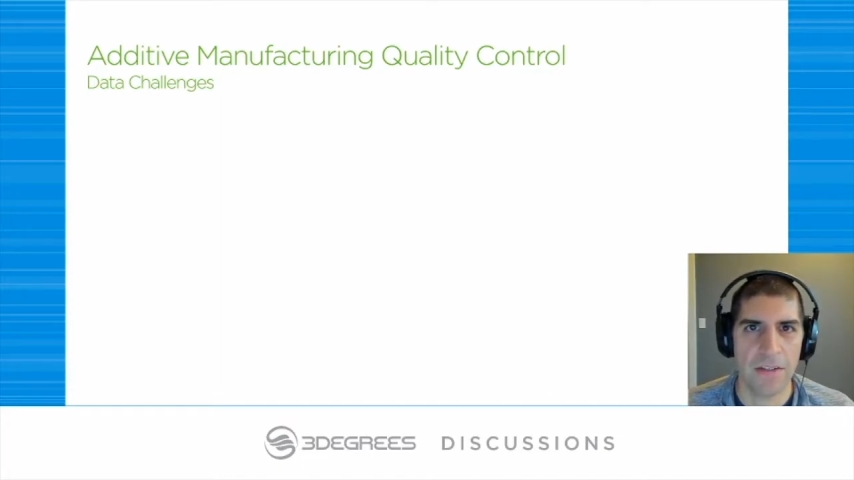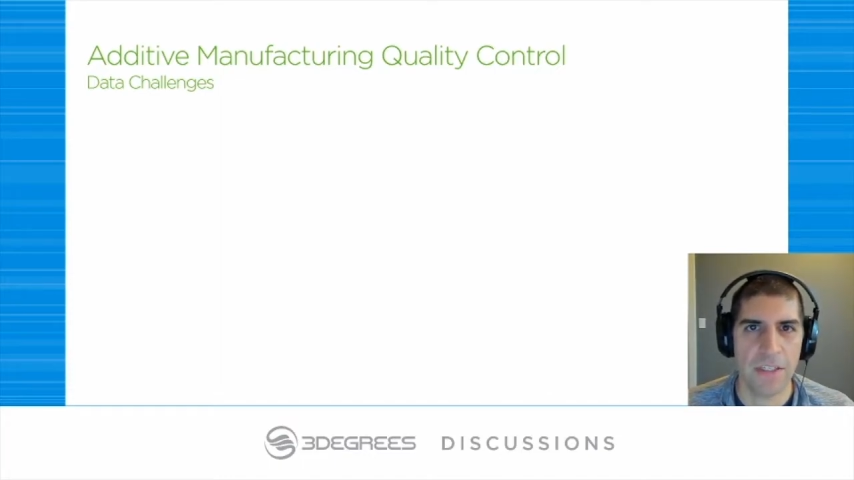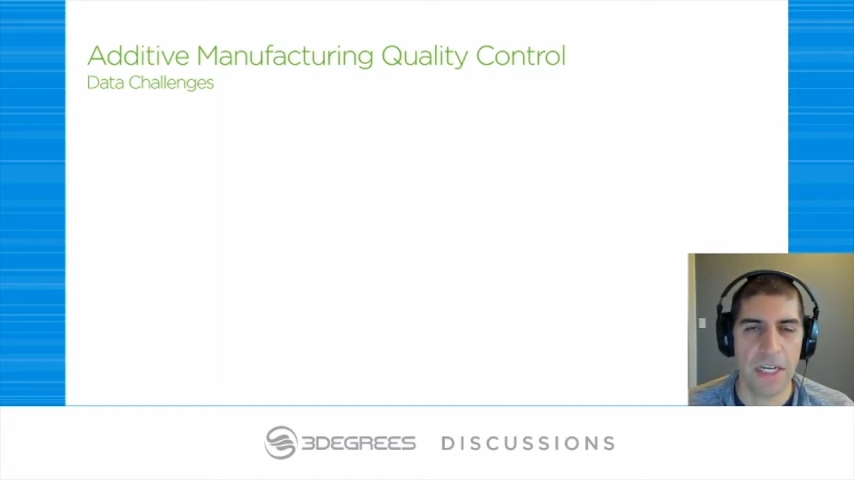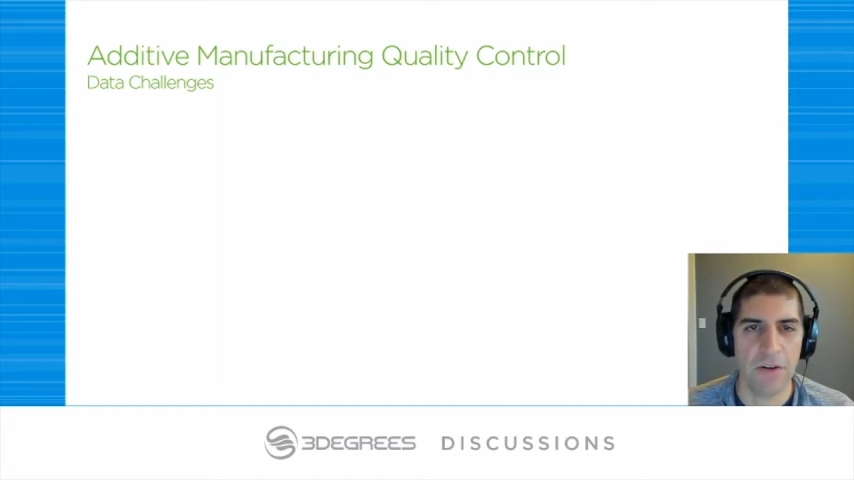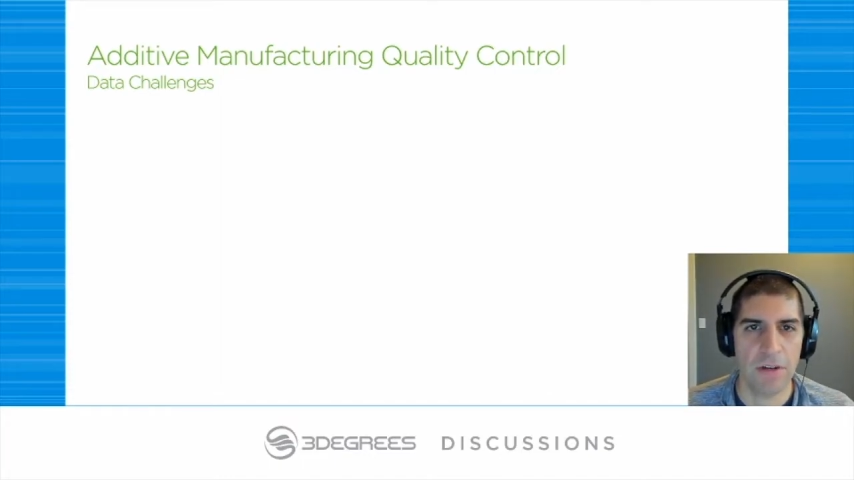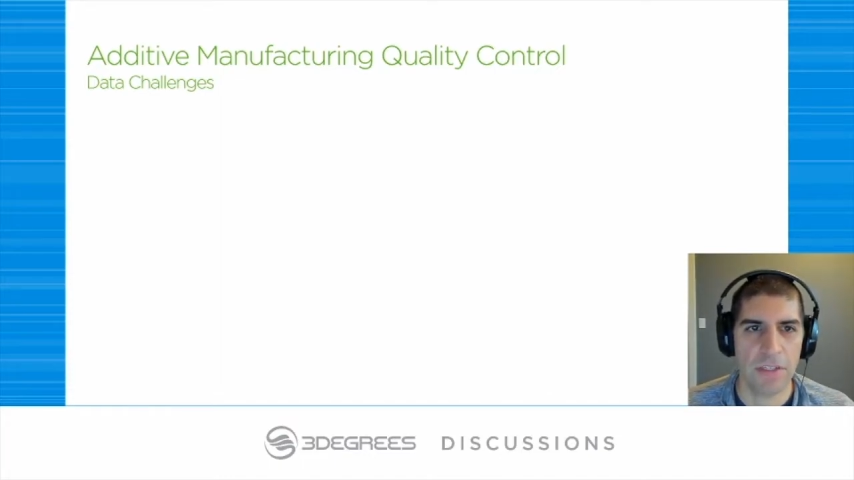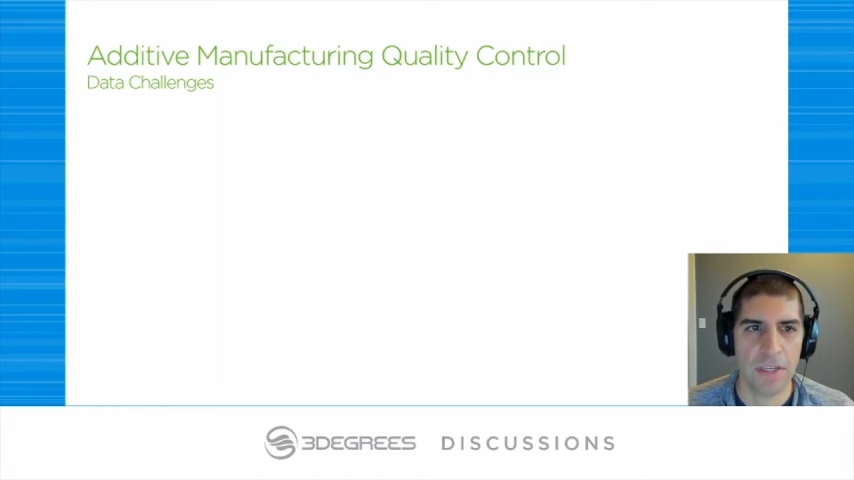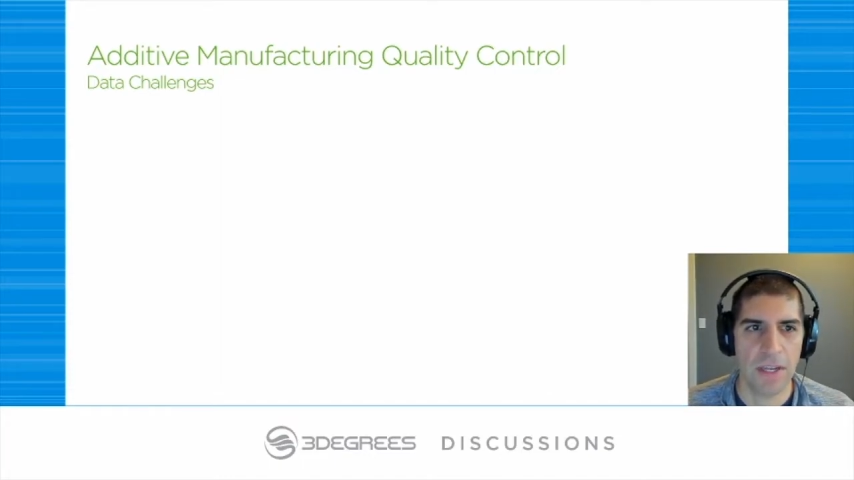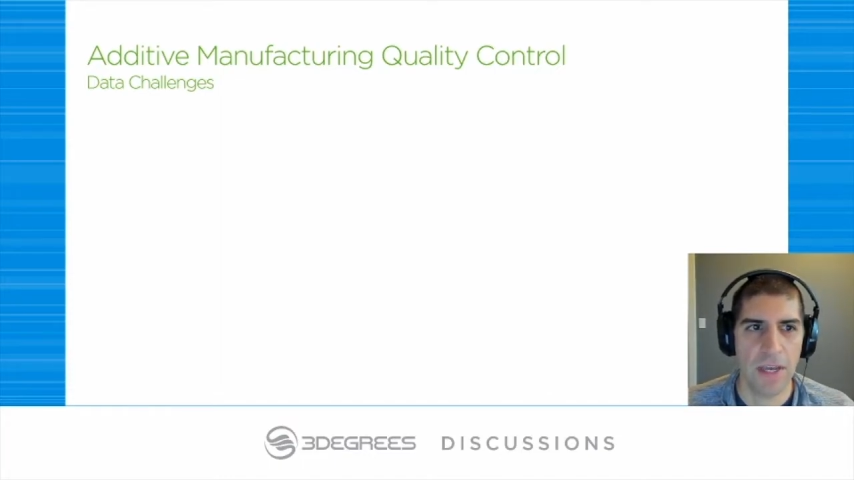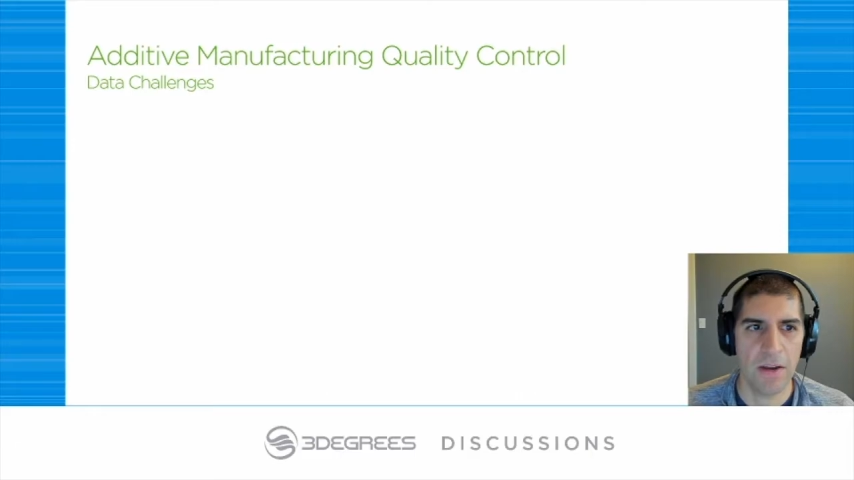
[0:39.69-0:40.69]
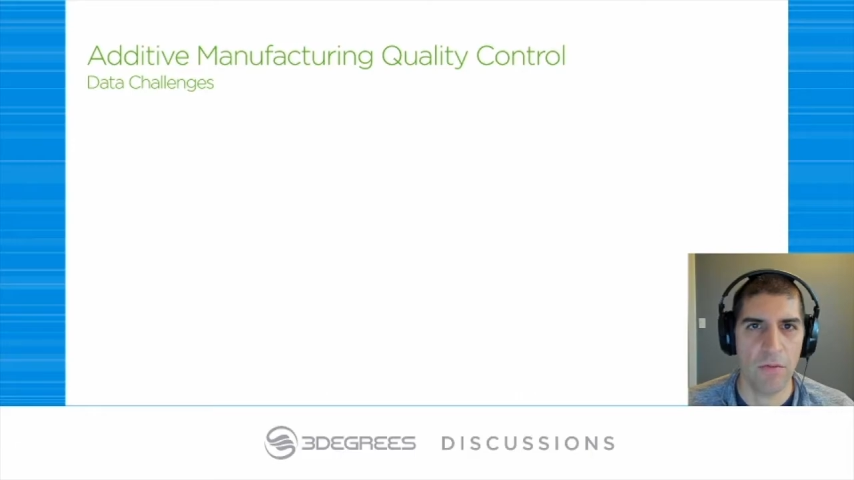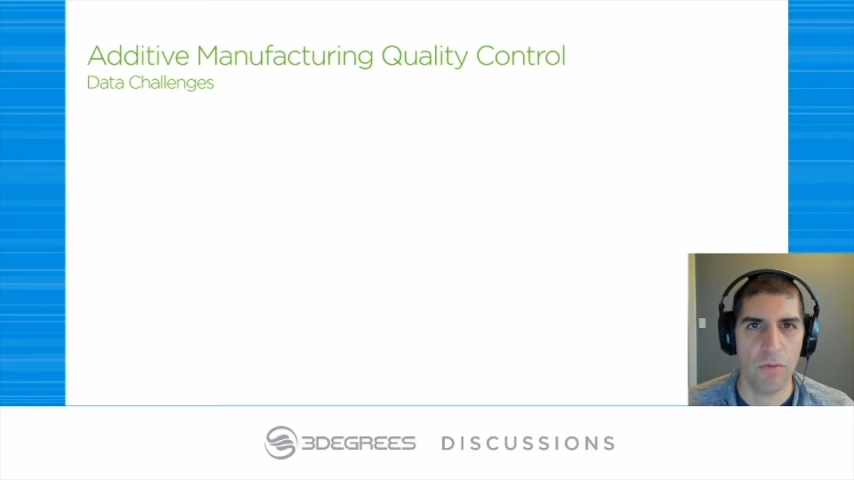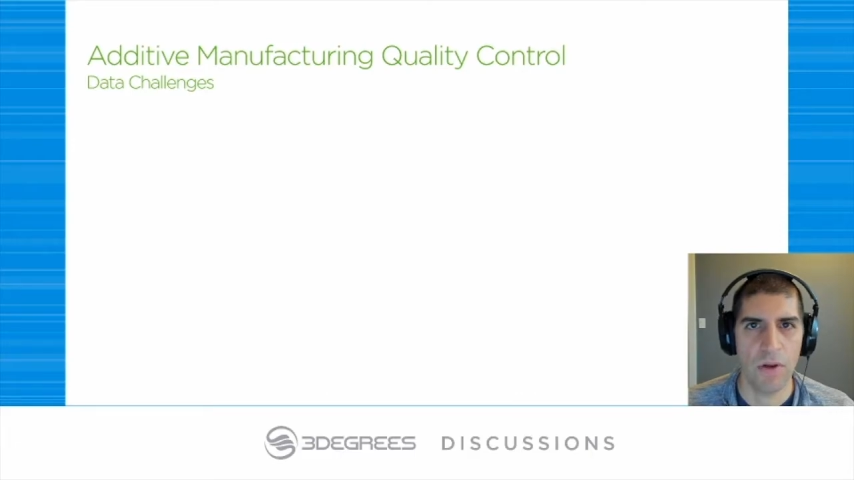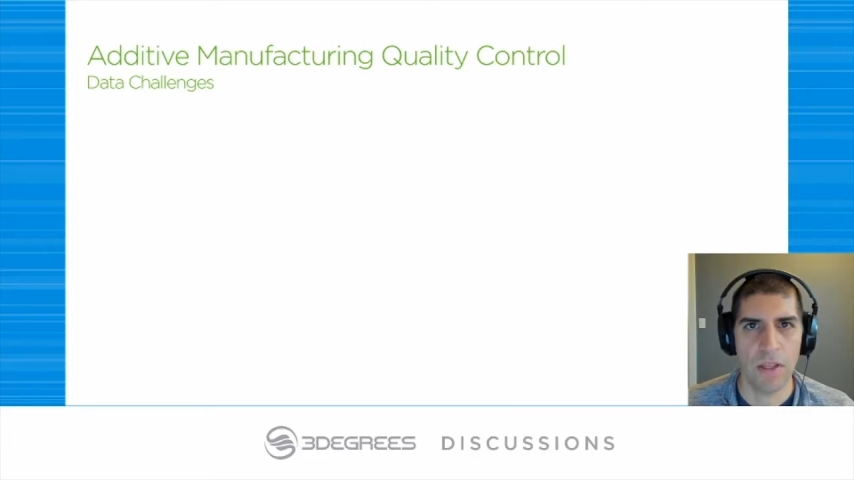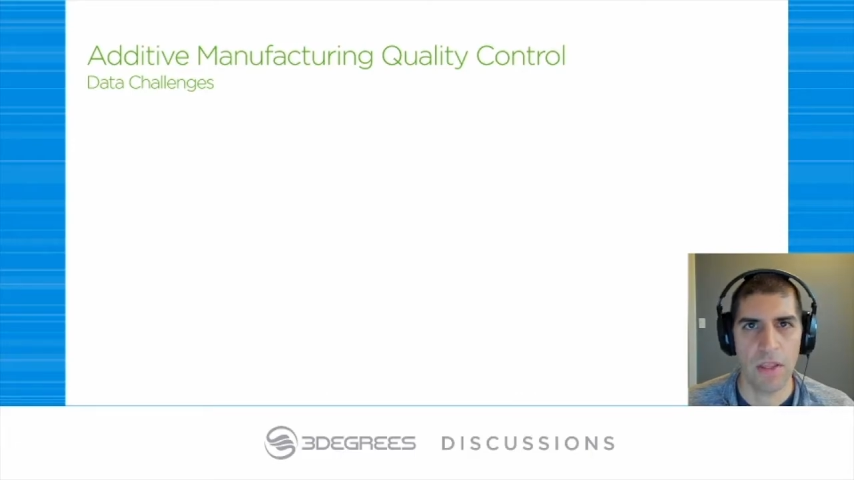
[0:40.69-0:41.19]
series today
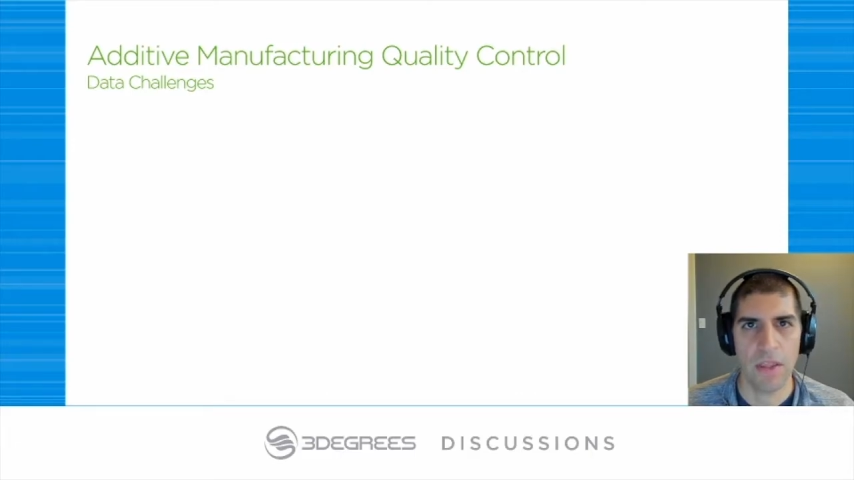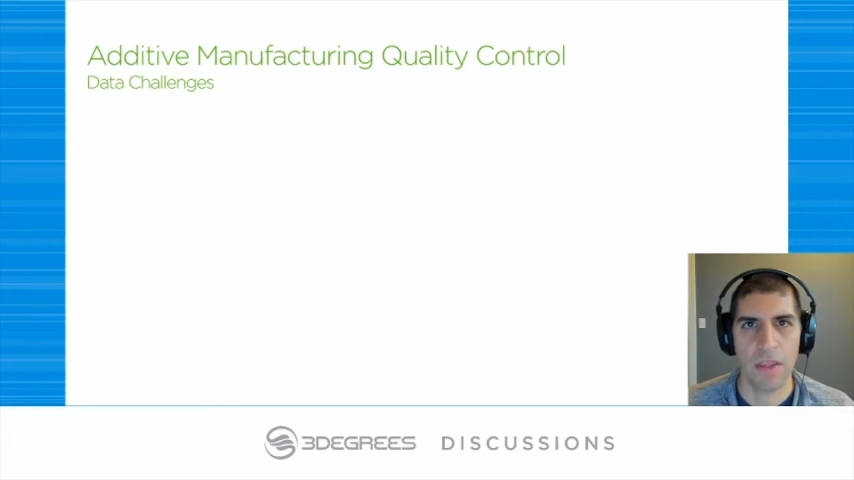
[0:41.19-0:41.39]
with